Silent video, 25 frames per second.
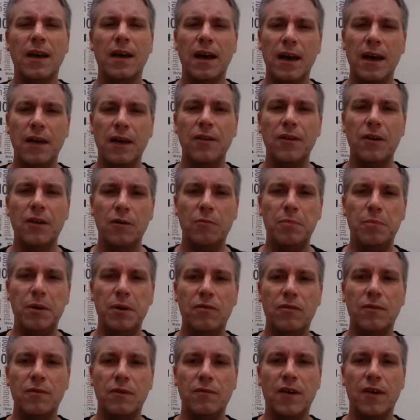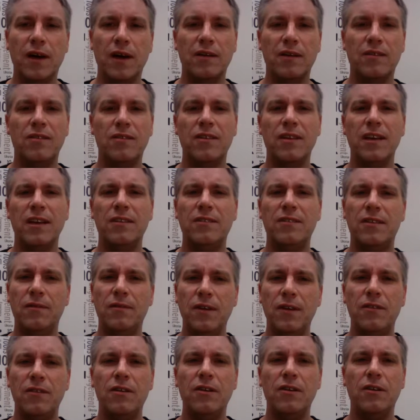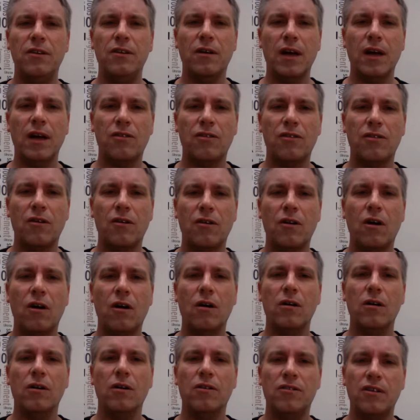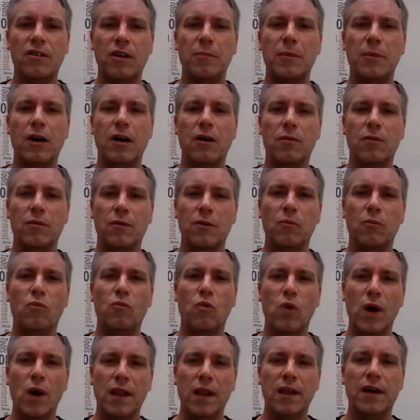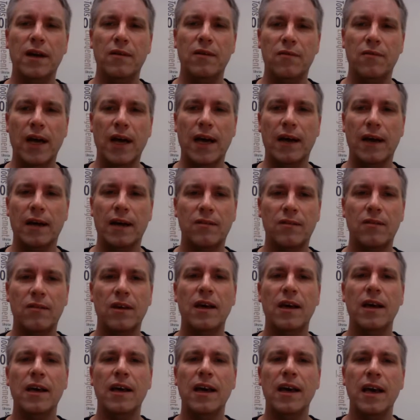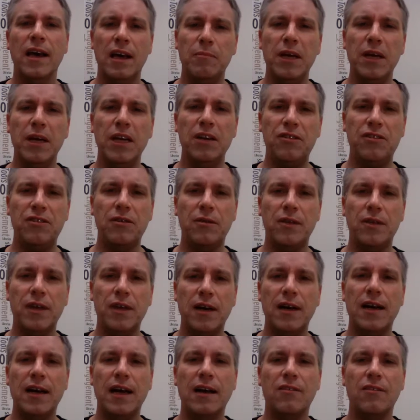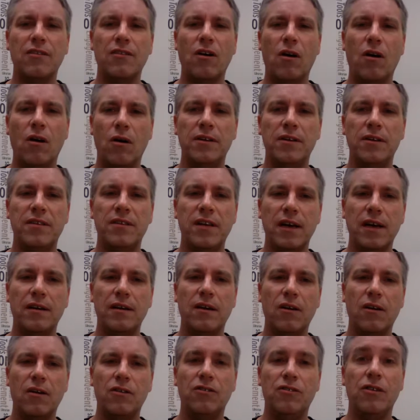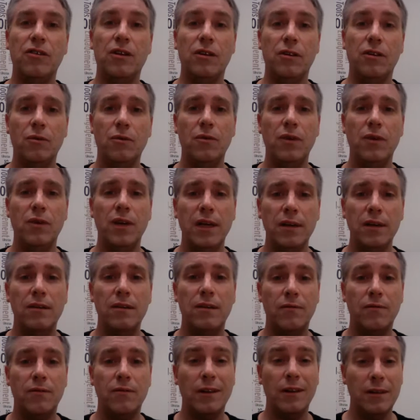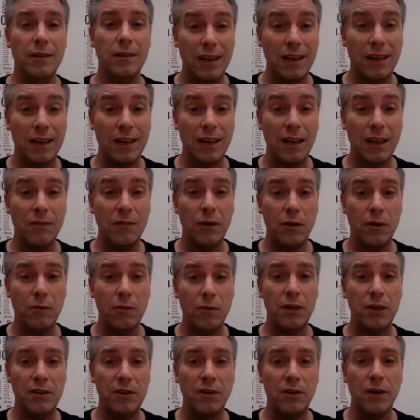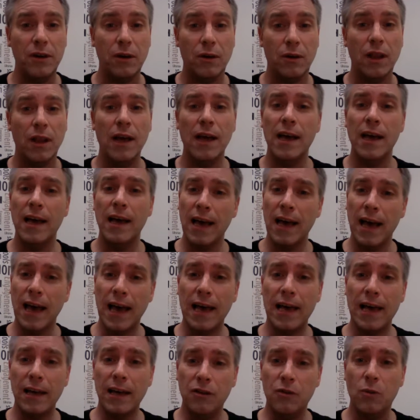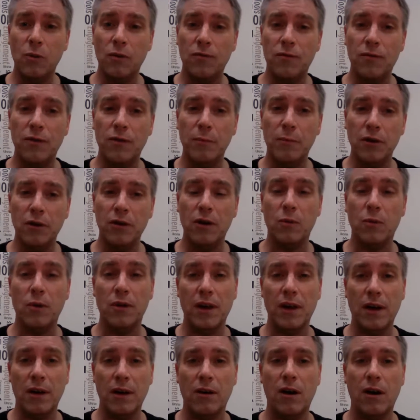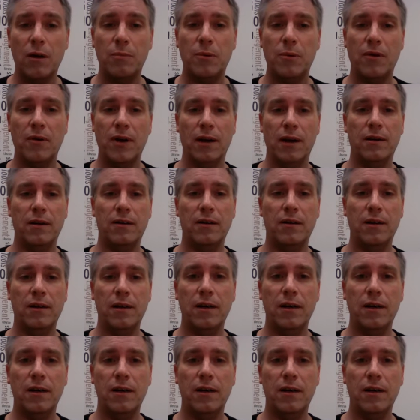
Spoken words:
Another good piece of advice is to visit your lecture hall or seminar room well in advance and make sure that it has all the technology you need to deliver your material and you are familiar with how to operate it.